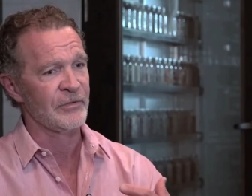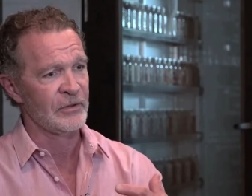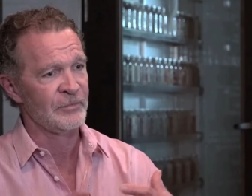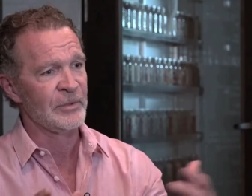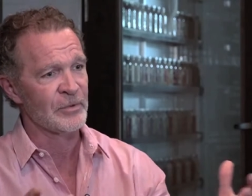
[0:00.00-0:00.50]

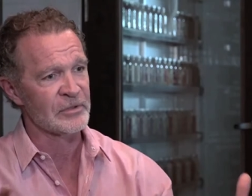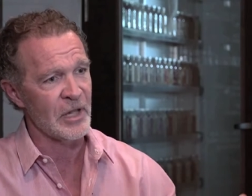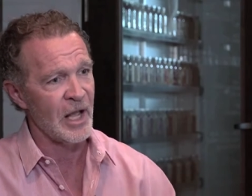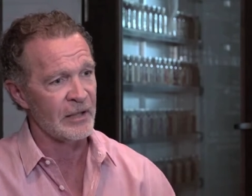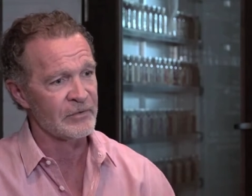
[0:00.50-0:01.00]
into people's
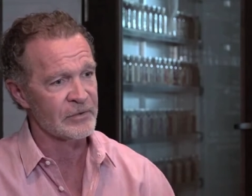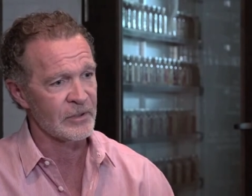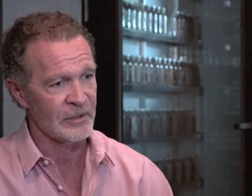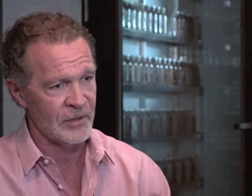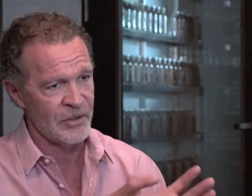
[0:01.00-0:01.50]
lives
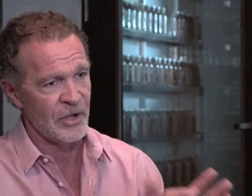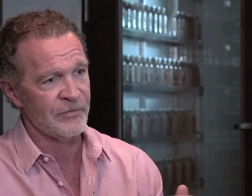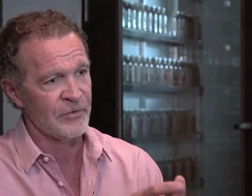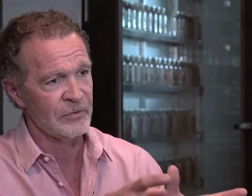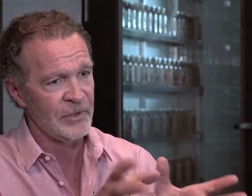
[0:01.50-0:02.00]
in
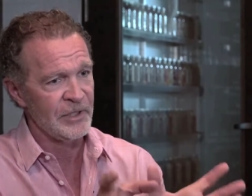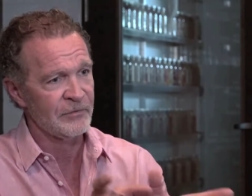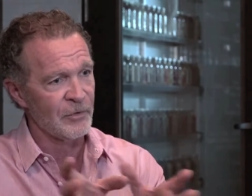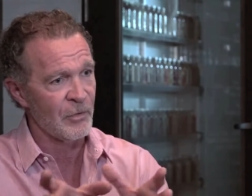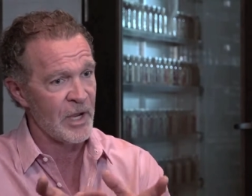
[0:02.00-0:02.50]
thoughtful,
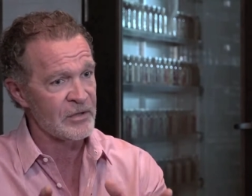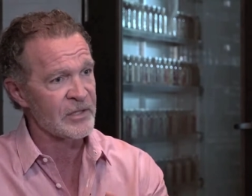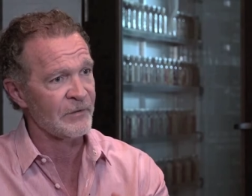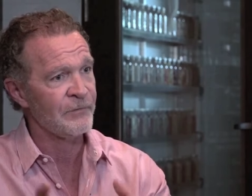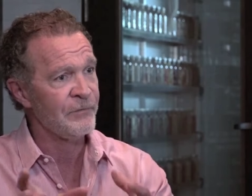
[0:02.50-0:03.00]
meaningful ways
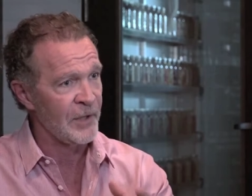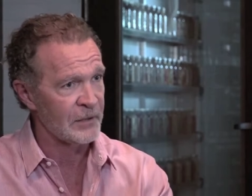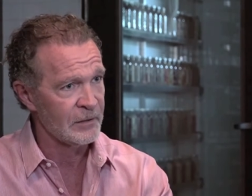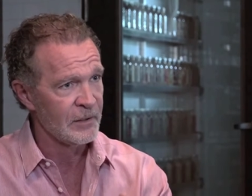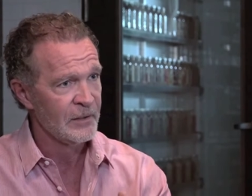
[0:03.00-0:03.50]
that fit
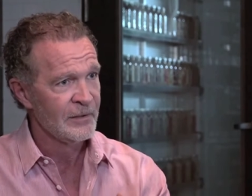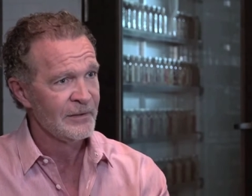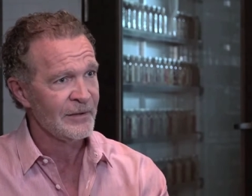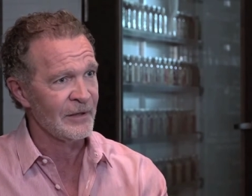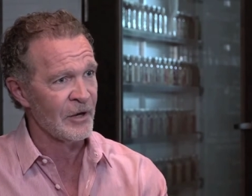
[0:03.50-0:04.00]

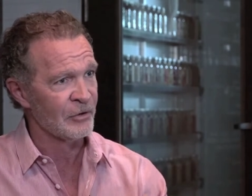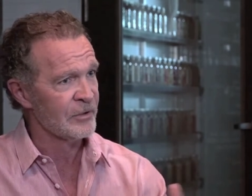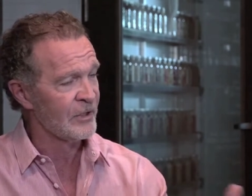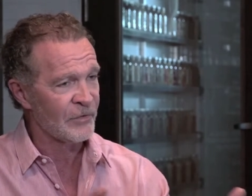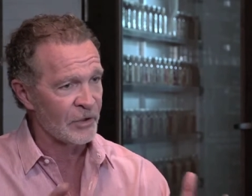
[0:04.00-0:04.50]
and
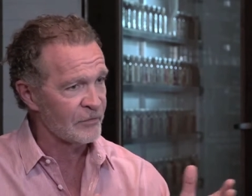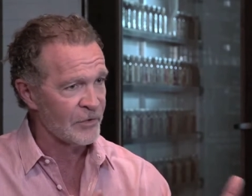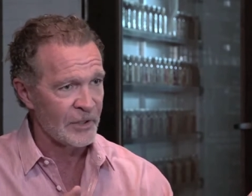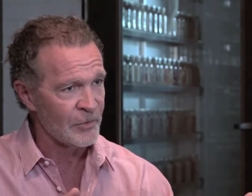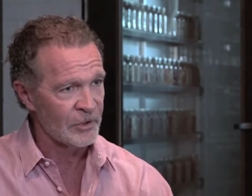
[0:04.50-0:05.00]
aren't difficult
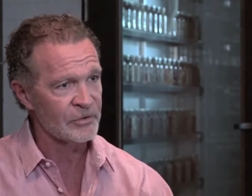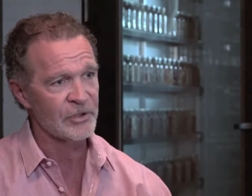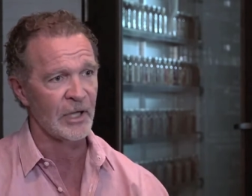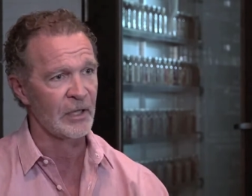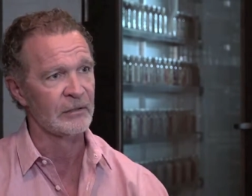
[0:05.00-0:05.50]
for them to understand.